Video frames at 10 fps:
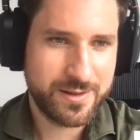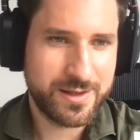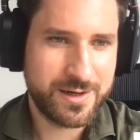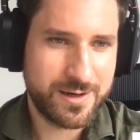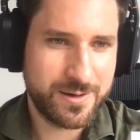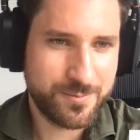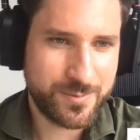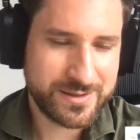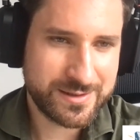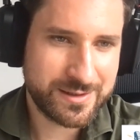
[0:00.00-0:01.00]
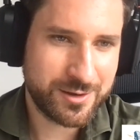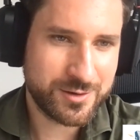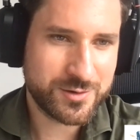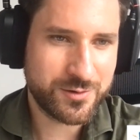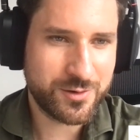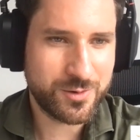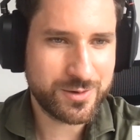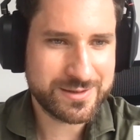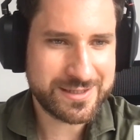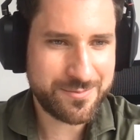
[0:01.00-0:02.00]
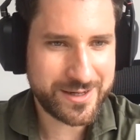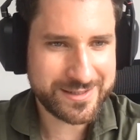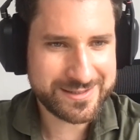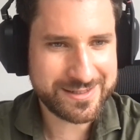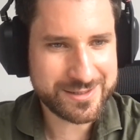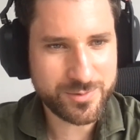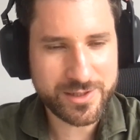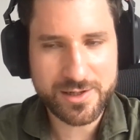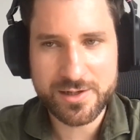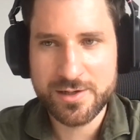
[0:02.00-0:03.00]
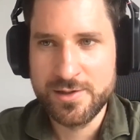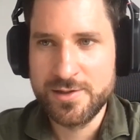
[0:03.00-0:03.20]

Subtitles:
that are basically also on the same mindset as we are.